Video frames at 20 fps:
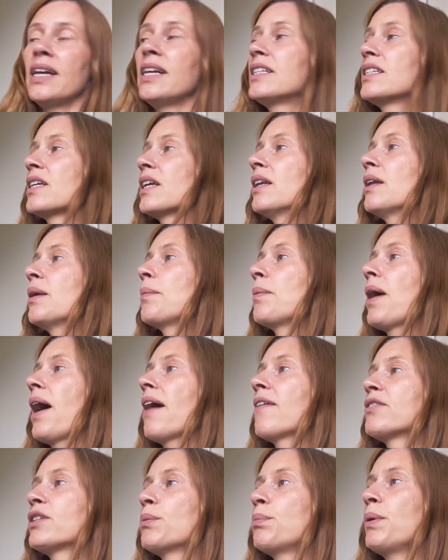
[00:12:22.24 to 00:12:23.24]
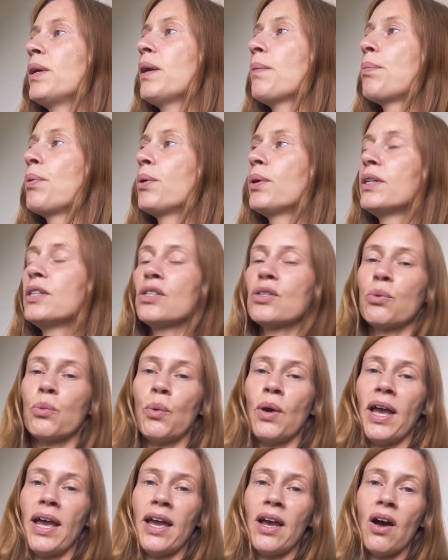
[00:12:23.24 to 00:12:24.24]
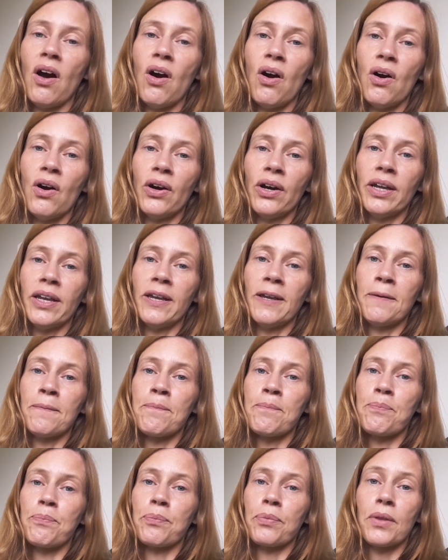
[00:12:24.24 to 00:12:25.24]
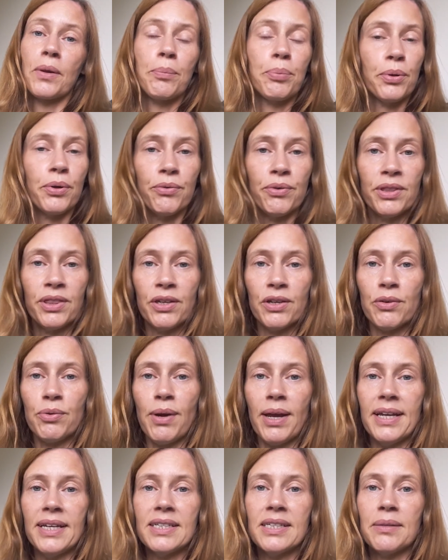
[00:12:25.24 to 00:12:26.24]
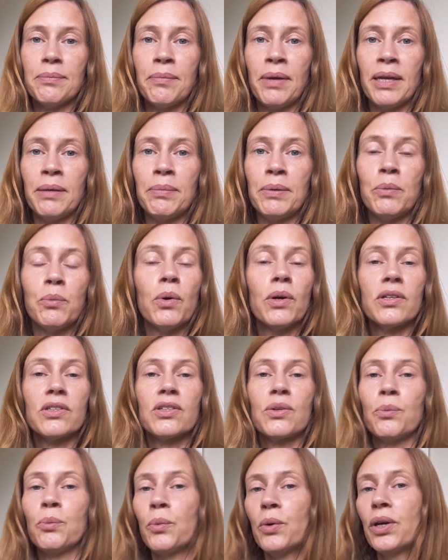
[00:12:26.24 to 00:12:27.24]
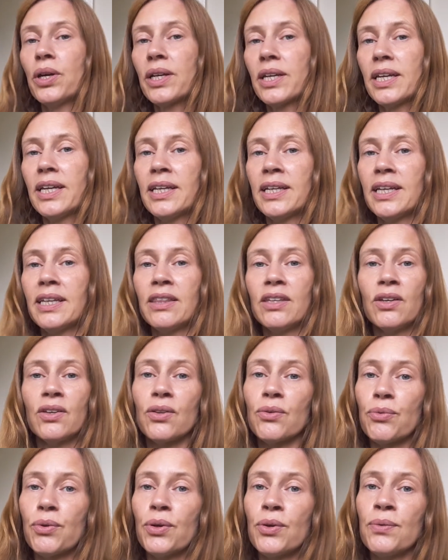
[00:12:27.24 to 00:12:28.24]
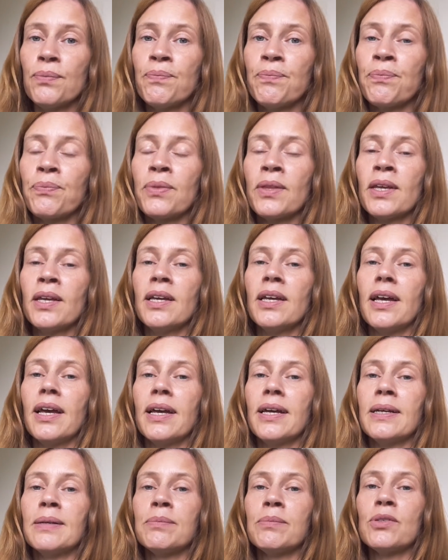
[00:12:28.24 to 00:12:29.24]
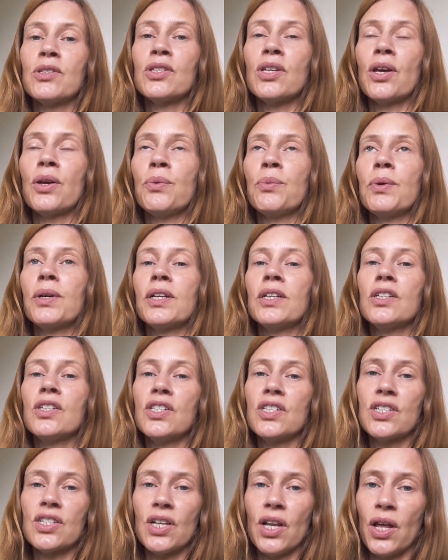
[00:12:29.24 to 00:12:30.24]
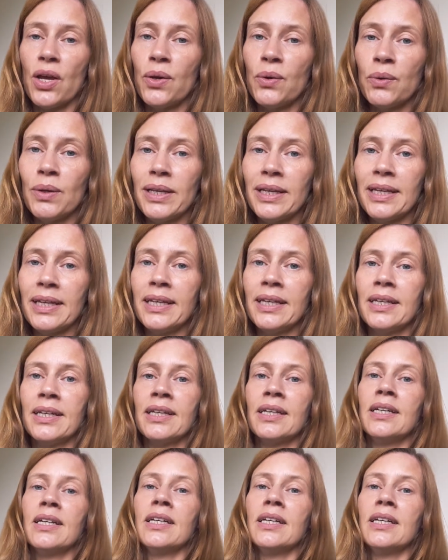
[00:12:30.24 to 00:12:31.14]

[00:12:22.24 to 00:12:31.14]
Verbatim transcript: it's going to have to be a point where I put her in the crate maybe whilst I'm working in the other room. Um, so we're going to slowly